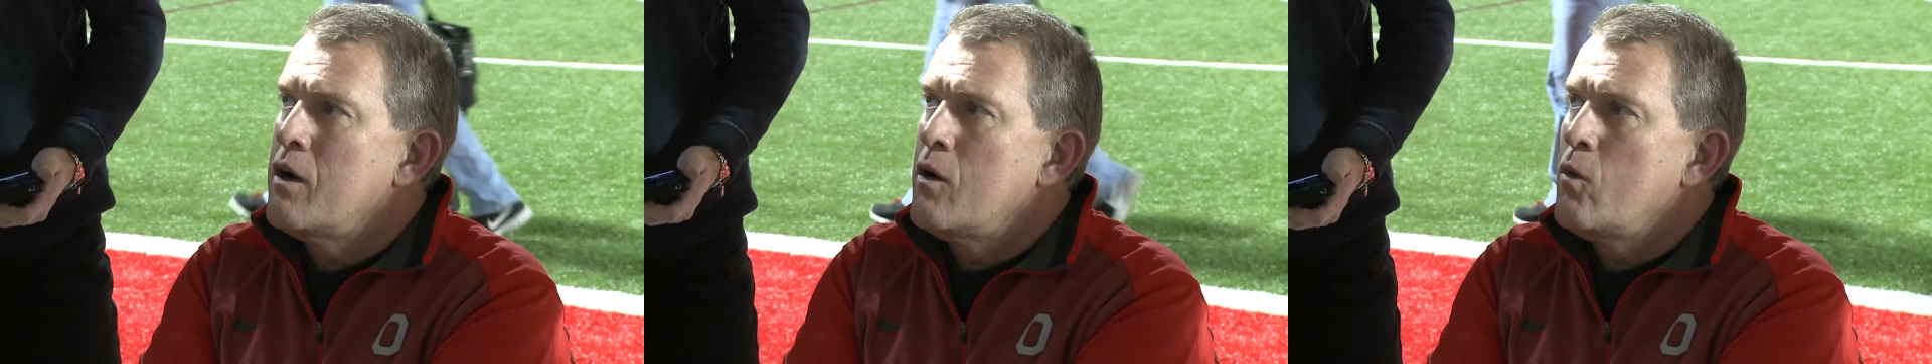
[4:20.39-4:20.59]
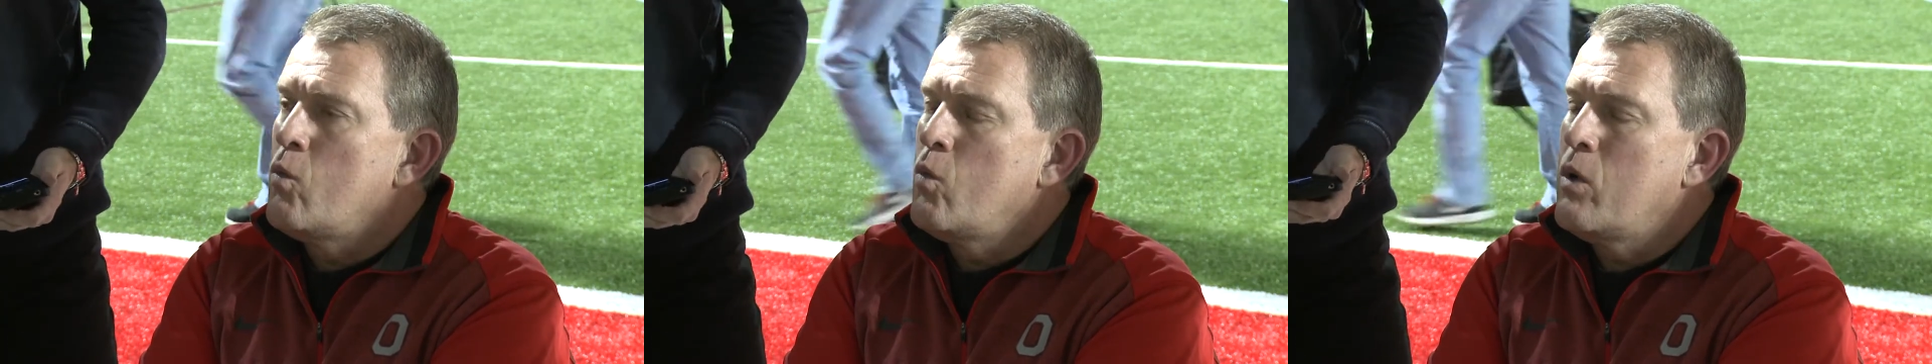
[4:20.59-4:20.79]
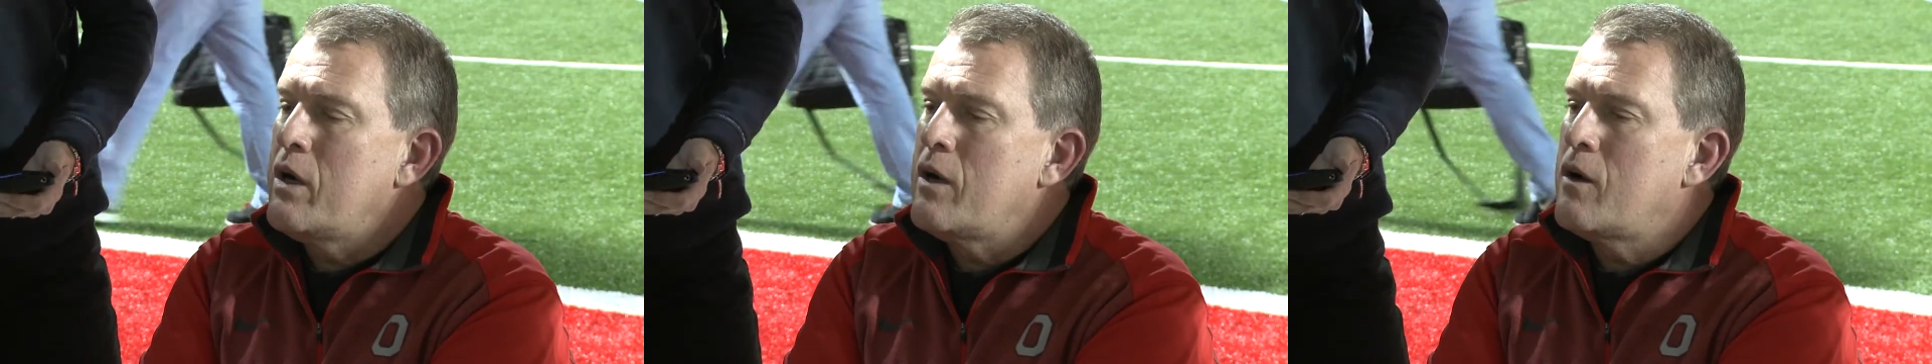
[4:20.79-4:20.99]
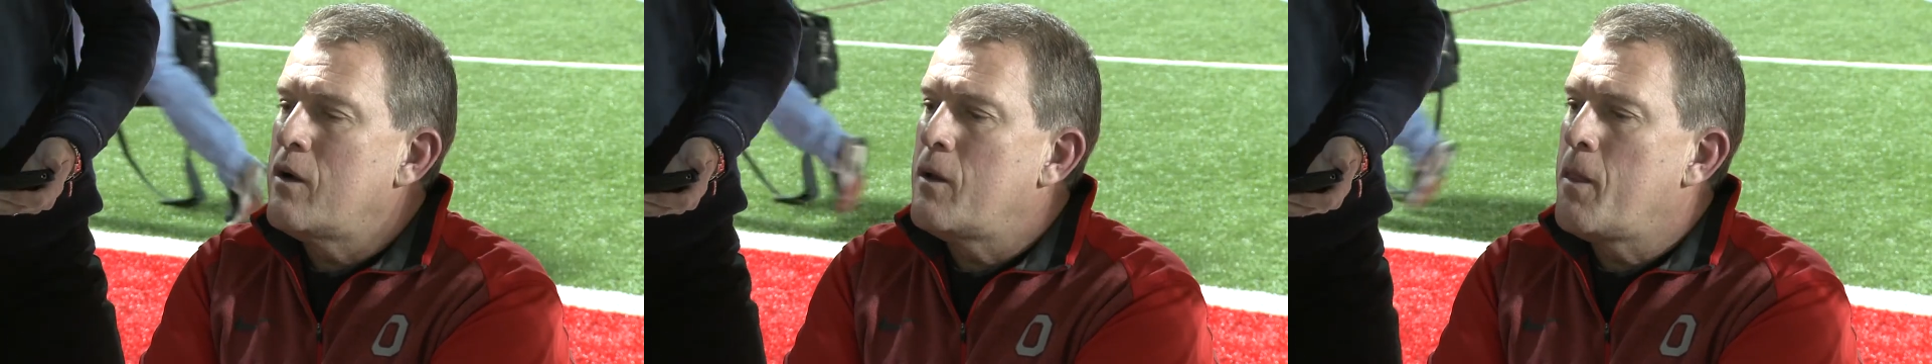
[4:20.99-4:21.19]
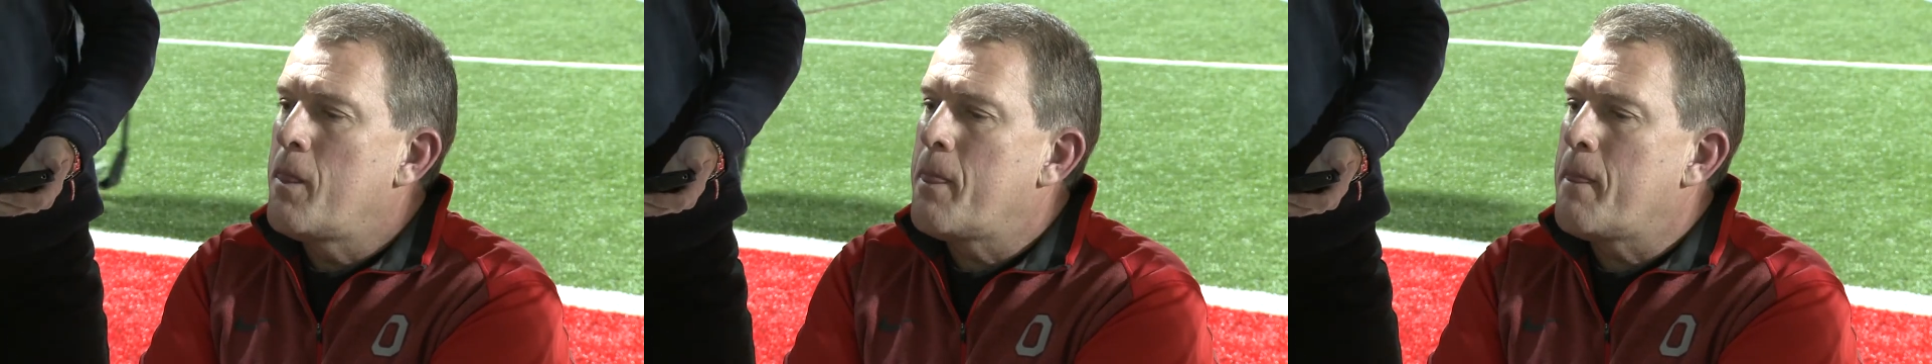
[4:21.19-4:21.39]
He's got a
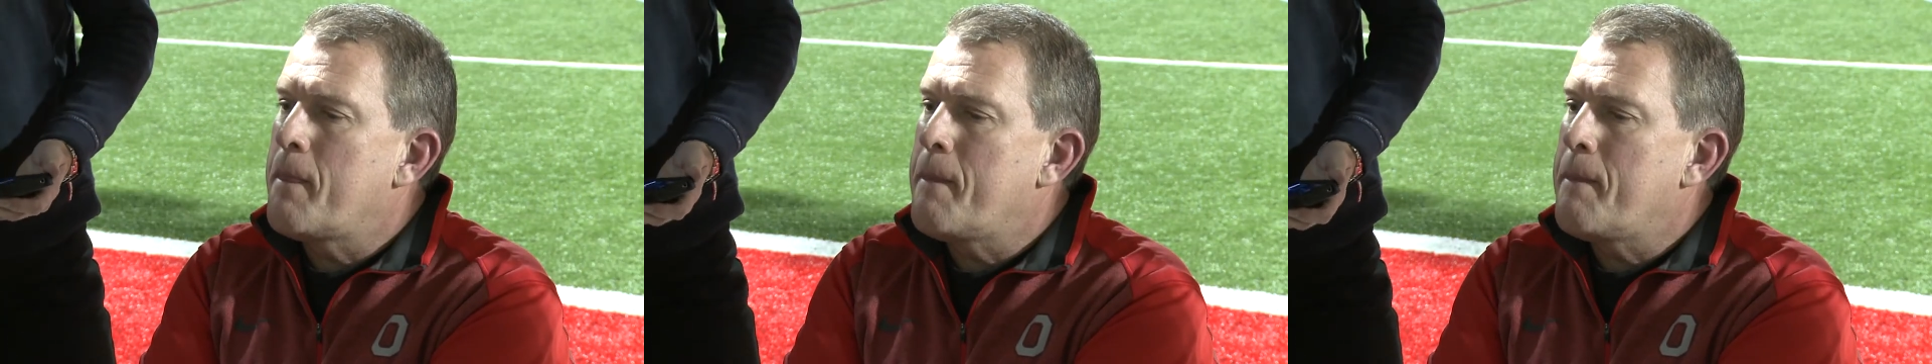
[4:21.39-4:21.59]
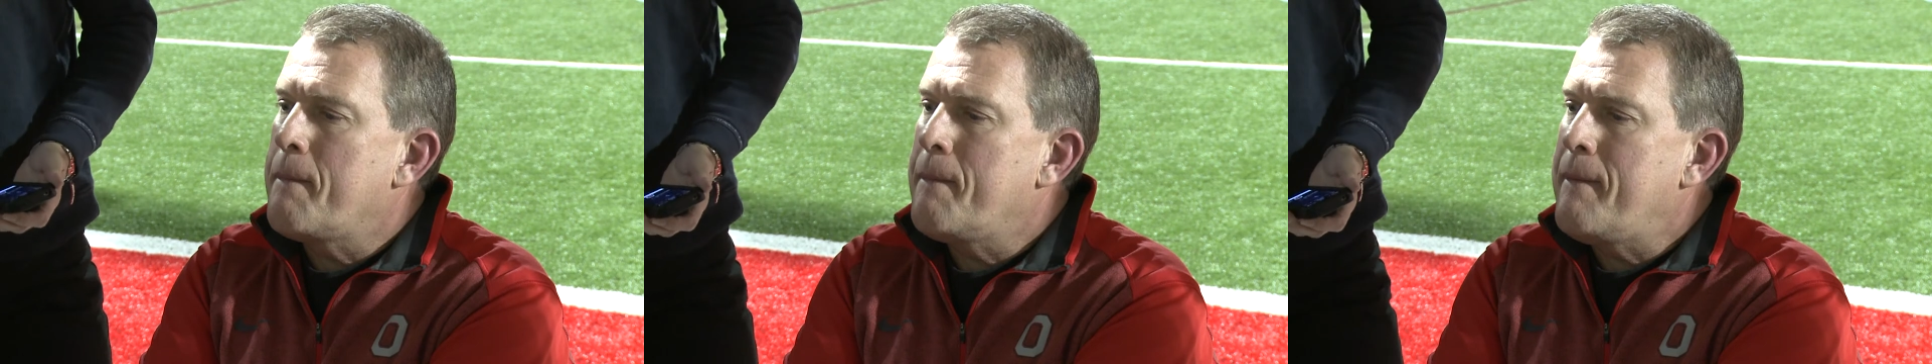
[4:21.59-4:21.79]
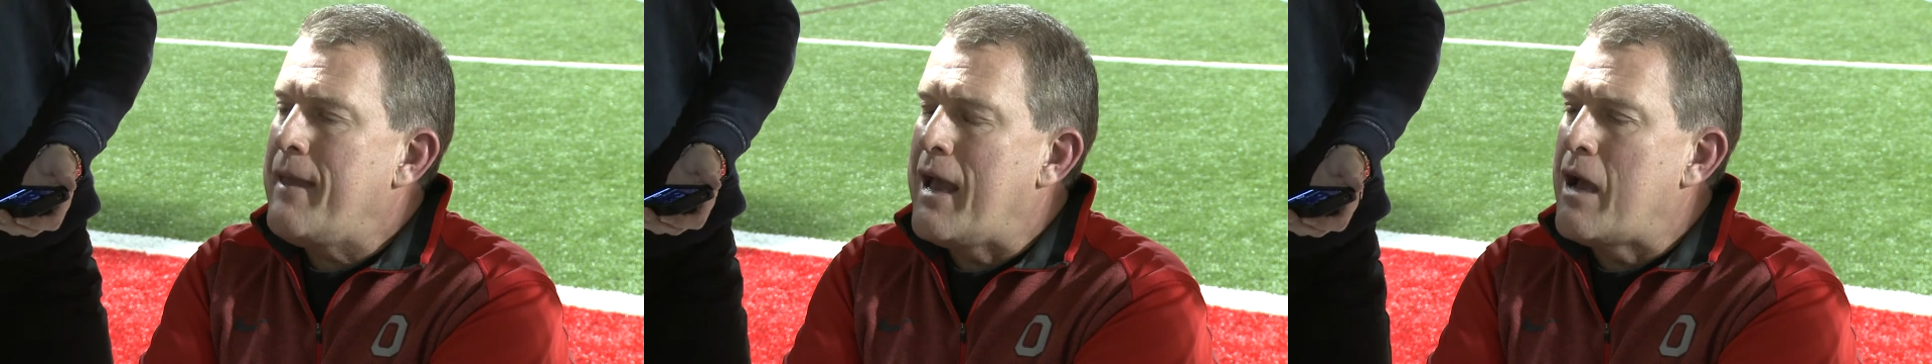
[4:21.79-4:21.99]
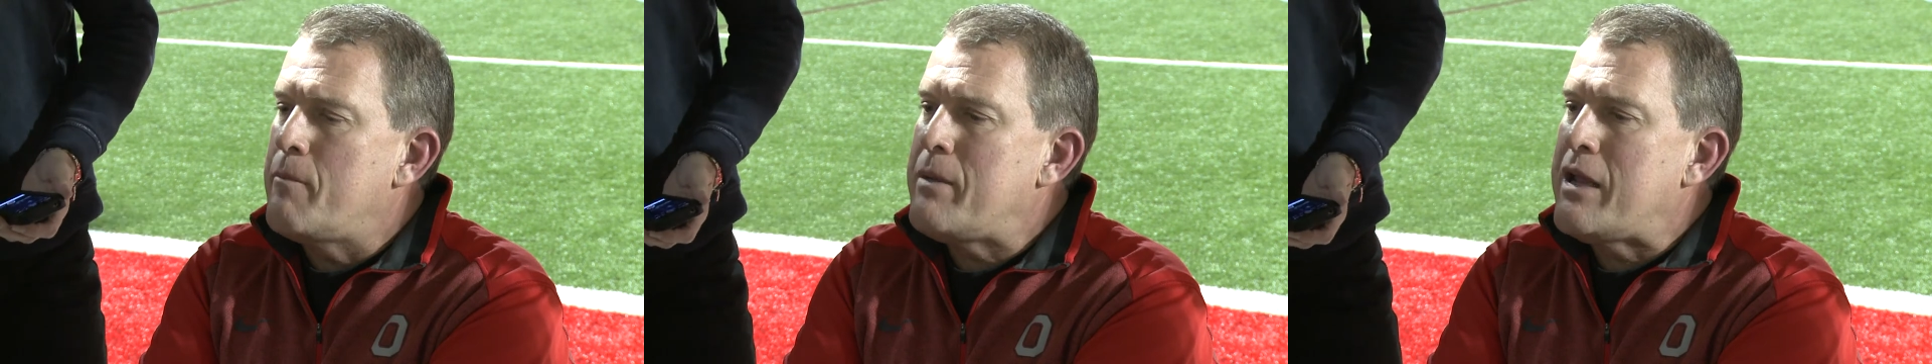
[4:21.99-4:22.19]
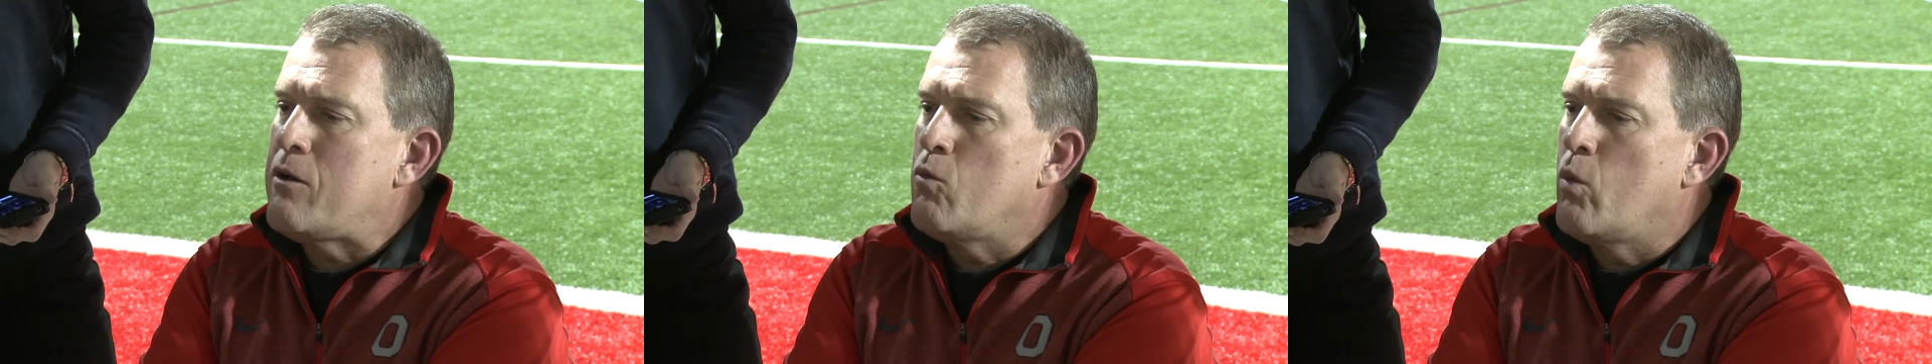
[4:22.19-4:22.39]
gun, I guess. Yeah, I
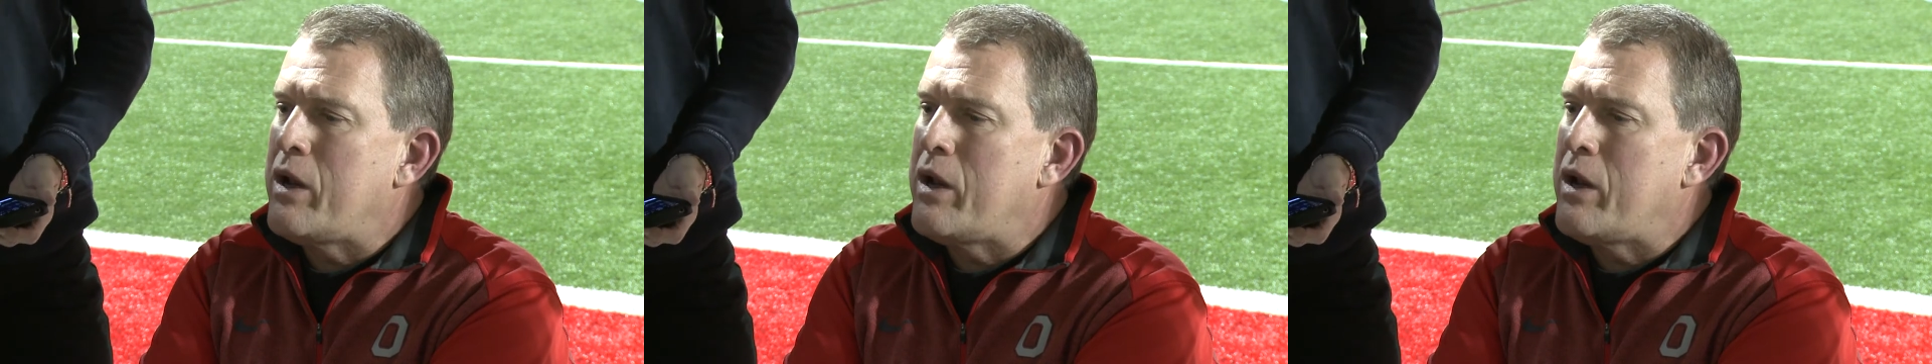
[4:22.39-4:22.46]
mean,